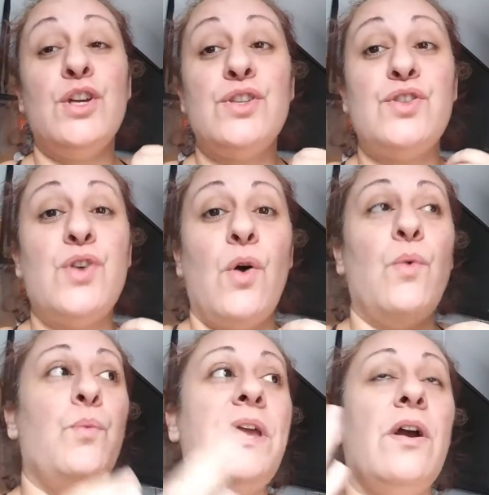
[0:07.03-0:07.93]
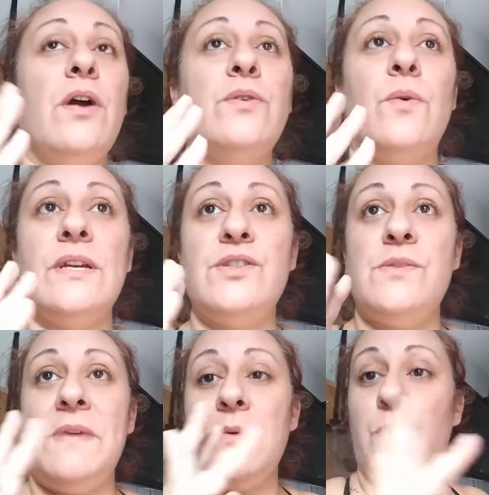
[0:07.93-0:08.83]
So we are going
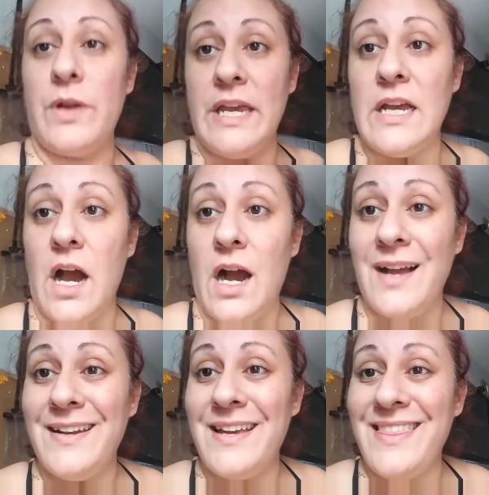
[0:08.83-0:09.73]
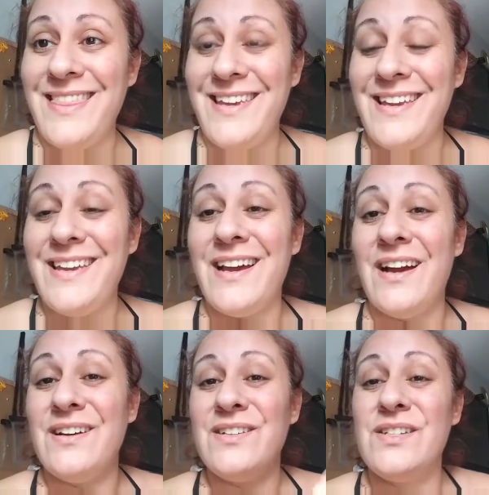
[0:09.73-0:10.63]
to be working on the
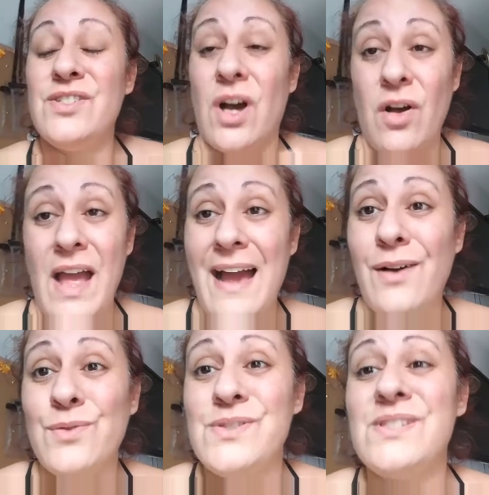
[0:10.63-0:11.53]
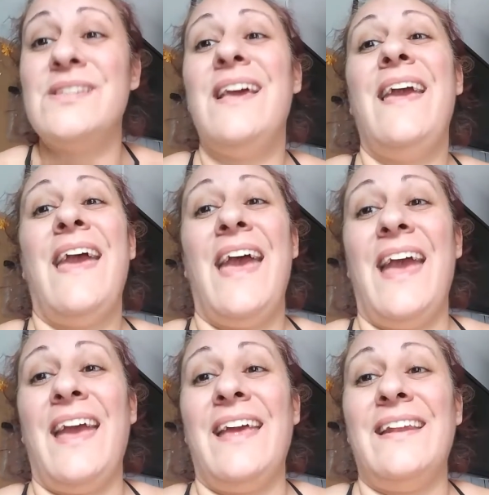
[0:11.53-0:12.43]
dollhouse,
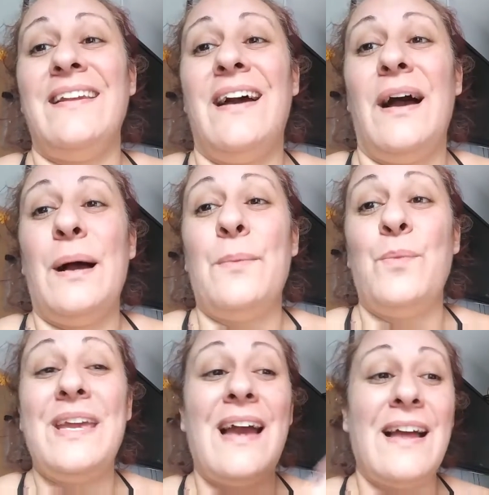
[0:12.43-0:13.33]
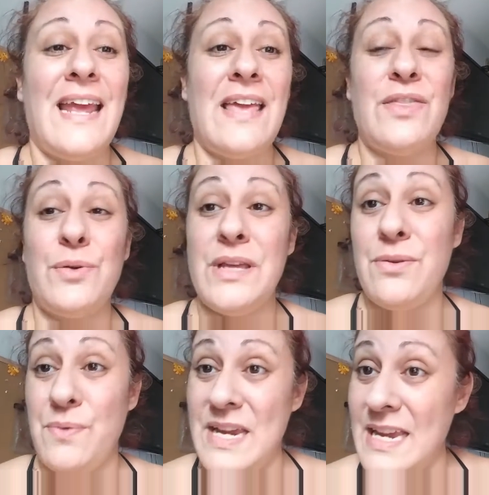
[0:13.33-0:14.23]
and we got a
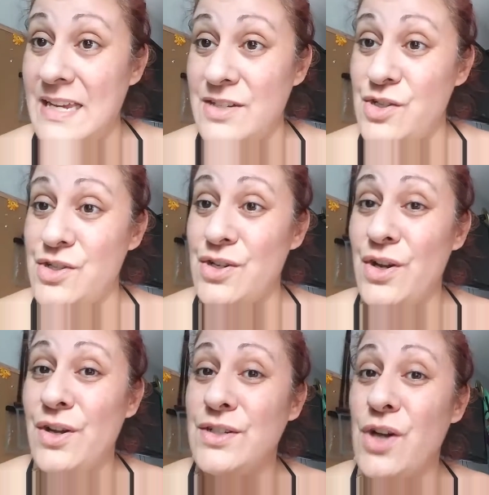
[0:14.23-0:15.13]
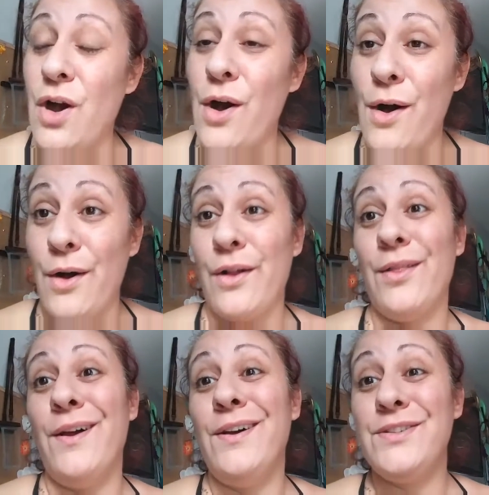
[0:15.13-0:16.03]
33-inch
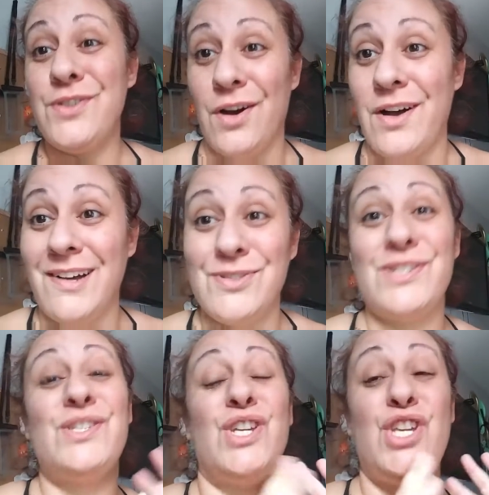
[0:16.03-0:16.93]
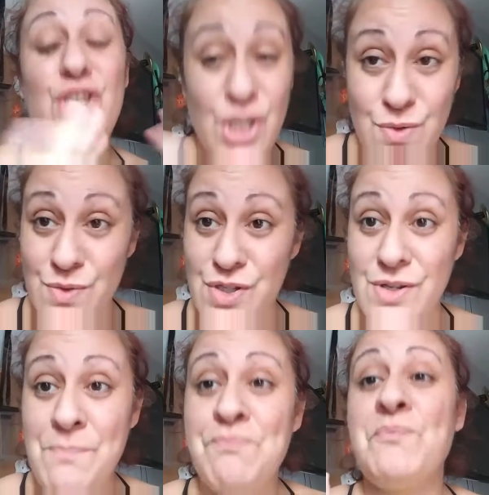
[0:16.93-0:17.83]
tall dollhouse. It's huge,
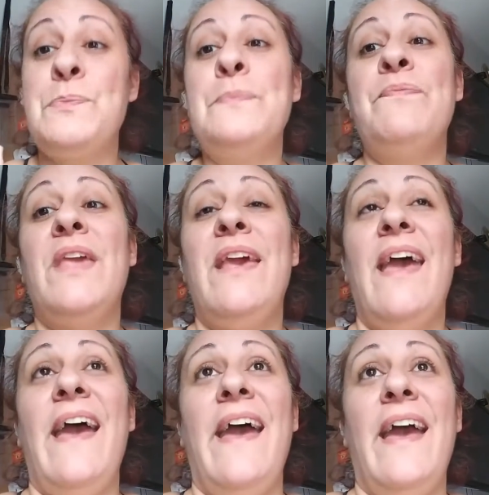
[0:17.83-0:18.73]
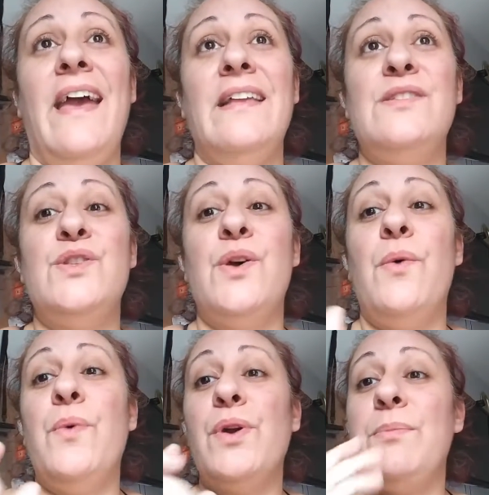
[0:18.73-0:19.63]
and so
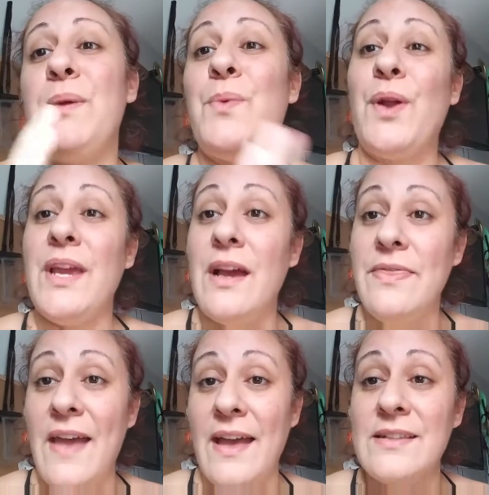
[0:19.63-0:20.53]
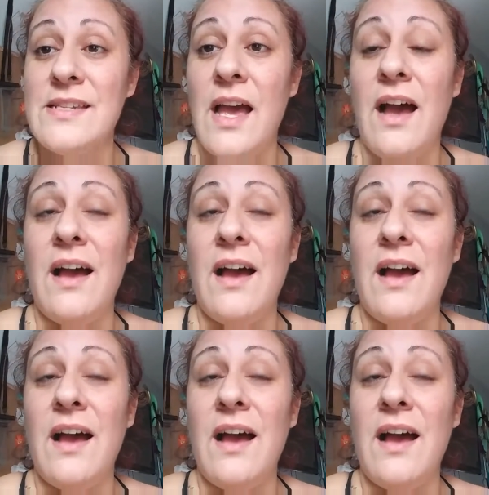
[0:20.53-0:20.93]
we're going to be working on that.